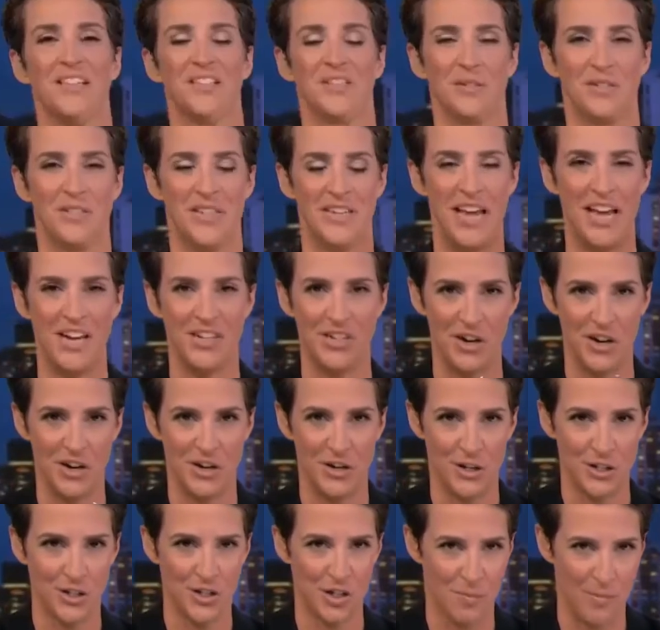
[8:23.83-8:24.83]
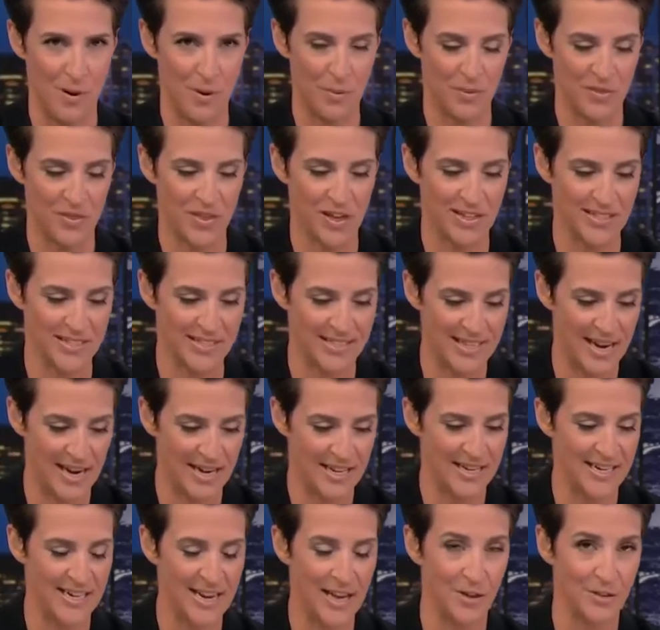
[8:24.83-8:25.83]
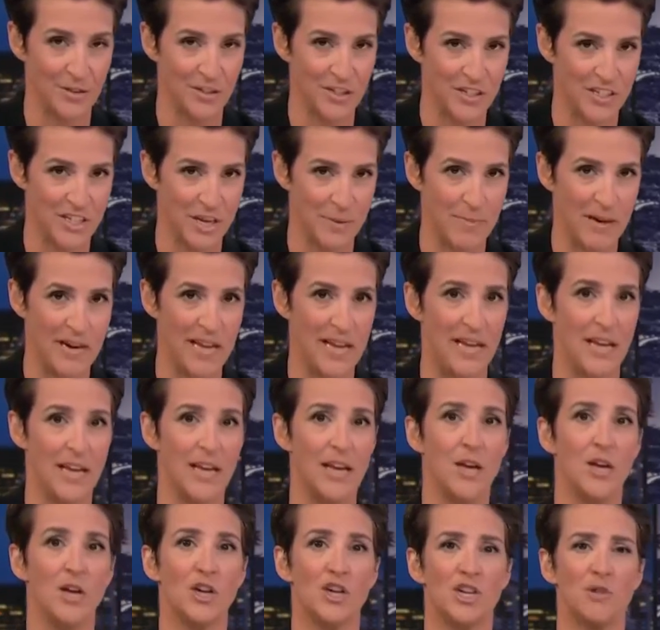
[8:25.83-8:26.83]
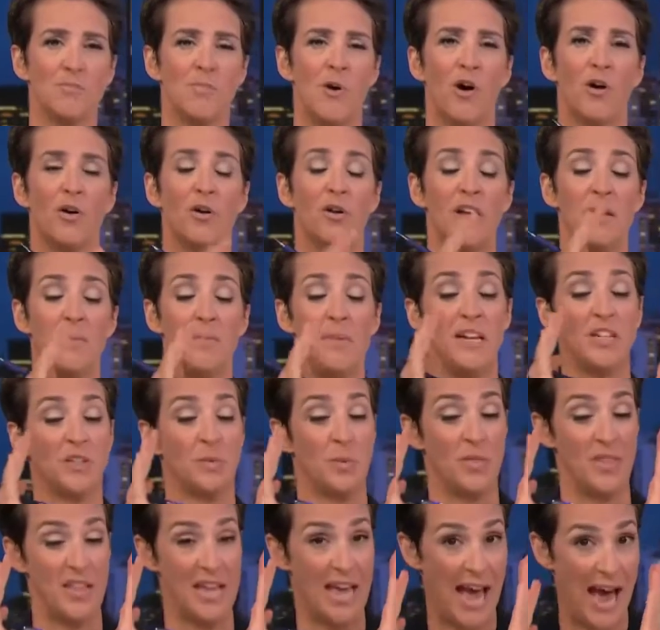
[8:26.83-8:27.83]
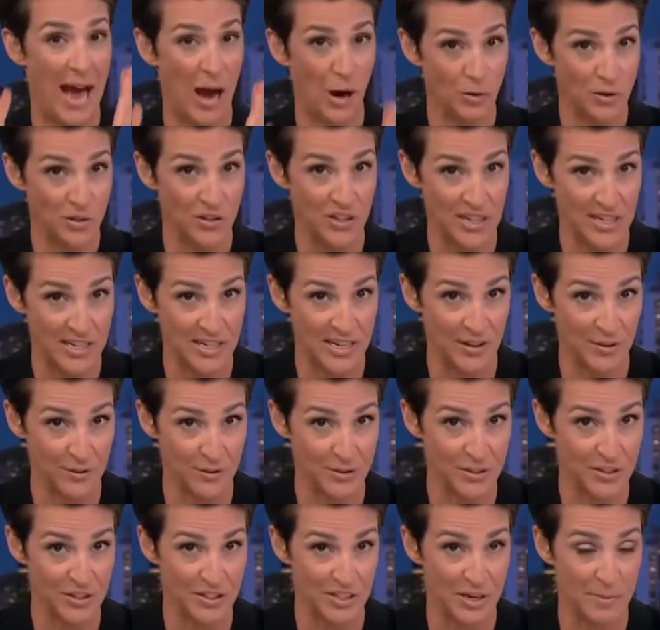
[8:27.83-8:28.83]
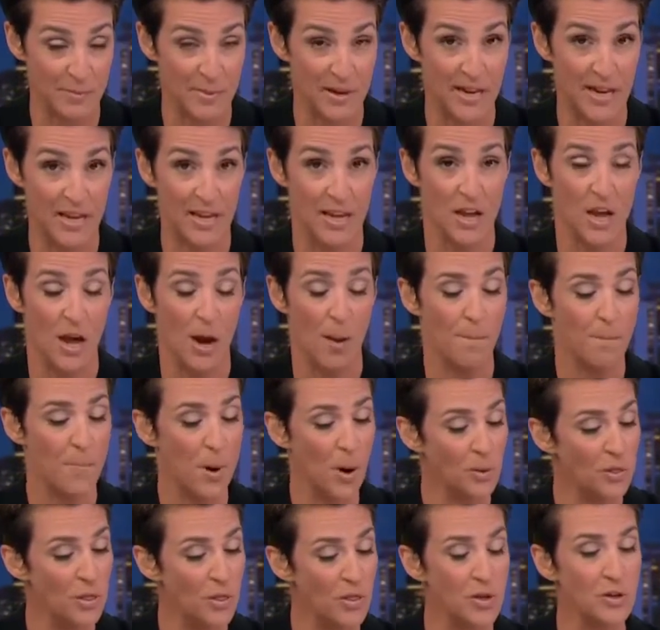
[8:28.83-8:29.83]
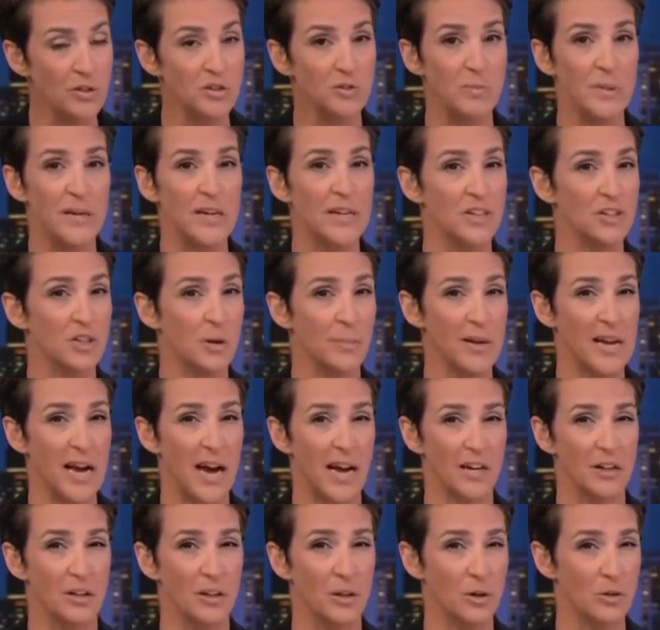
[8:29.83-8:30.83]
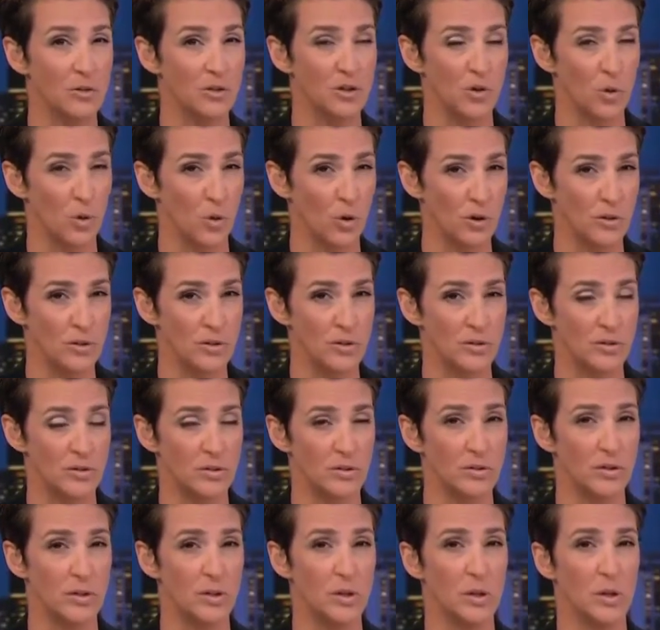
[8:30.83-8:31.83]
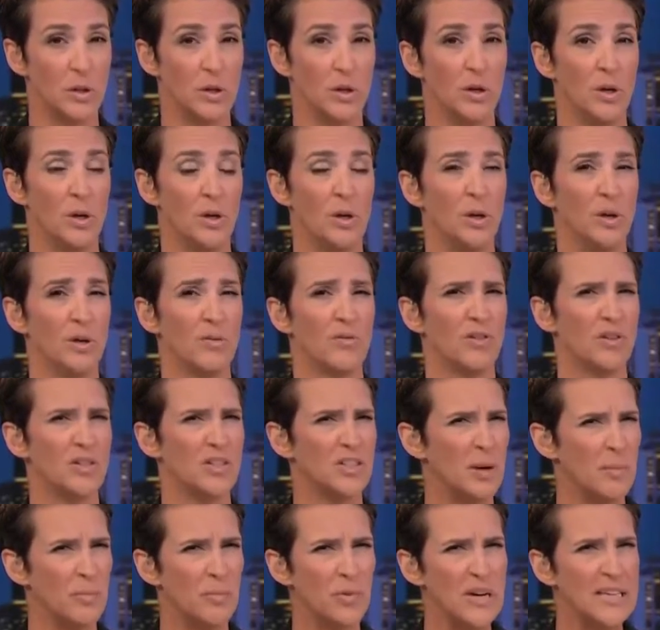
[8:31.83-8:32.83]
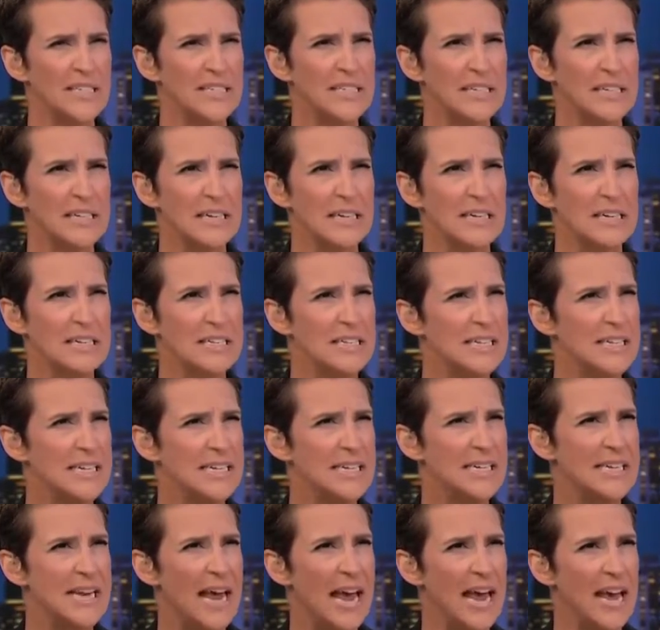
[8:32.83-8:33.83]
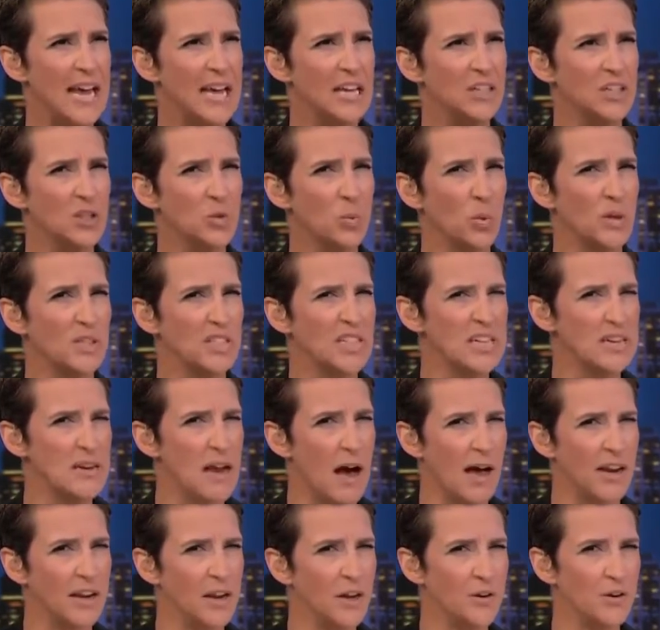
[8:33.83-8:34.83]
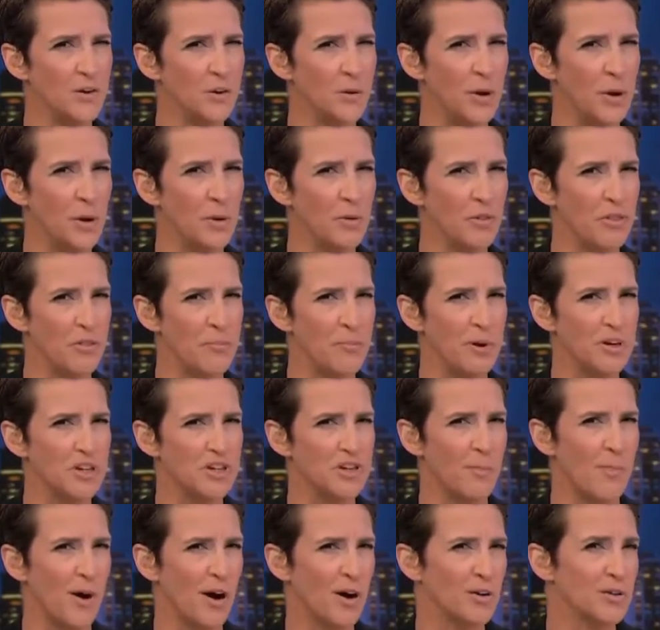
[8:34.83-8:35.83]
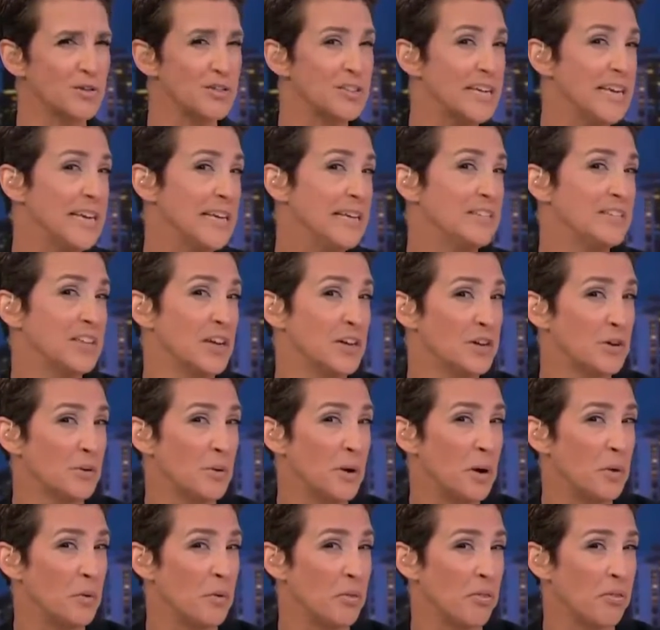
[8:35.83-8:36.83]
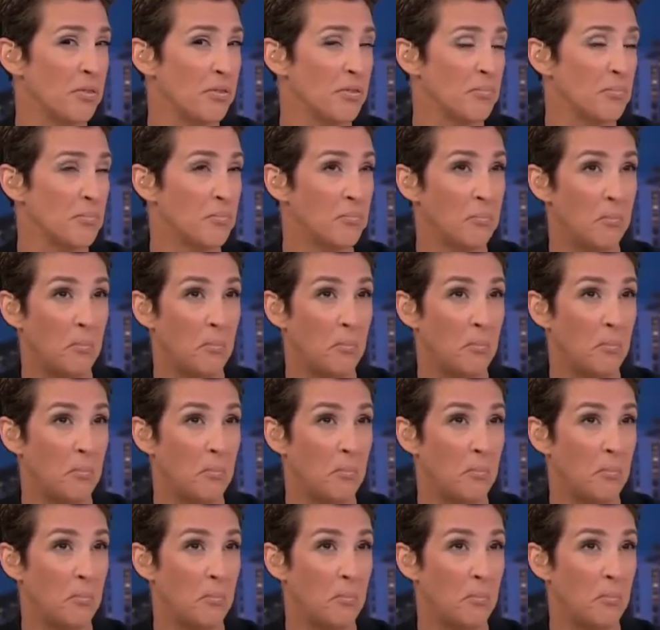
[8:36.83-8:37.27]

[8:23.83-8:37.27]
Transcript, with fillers: So today, Jared Kushner met with the Senate Intelligence Committee. Tomorrow, he meets with the House Intelligence Committee. Both of those meetings are behind closed doors. For some reason, today's was not under oath, but tomorrow's is under oath